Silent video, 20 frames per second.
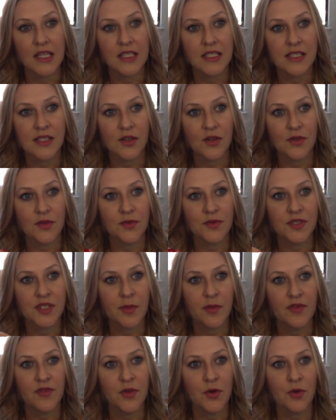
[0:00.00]
So
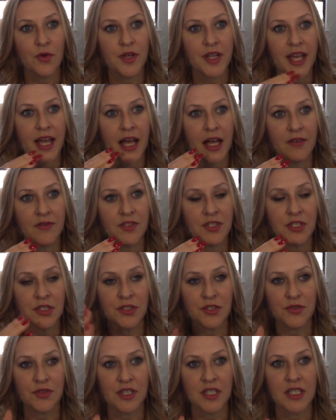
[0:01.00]
some of you already have
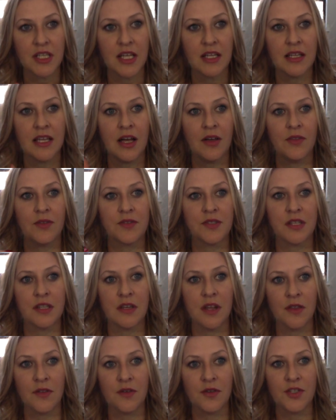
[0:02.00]
children, and now there's
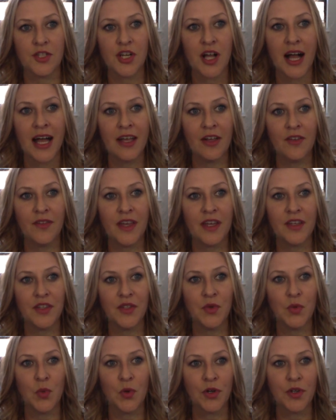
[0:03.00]
another child that
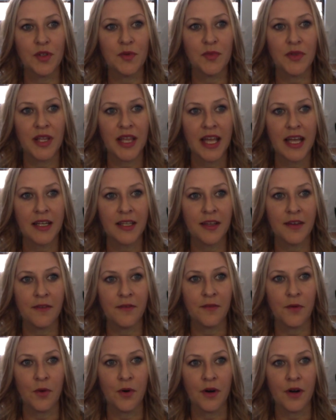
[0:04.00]
you weren't planning
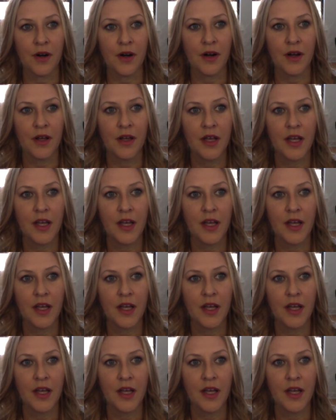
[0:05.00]
for.